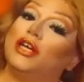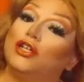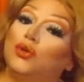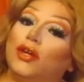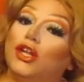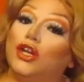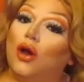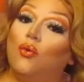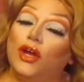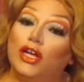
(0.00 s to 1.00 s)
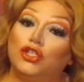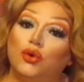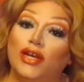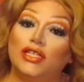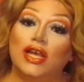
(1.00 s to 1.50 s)
enjoy the no wig
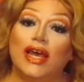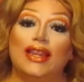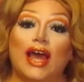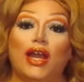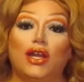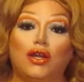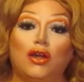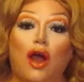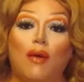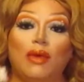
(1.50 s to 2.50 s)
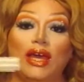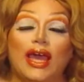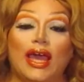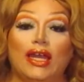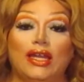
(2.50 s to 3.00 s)
choice that Gottmik
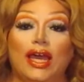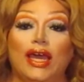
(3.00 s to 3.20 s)
and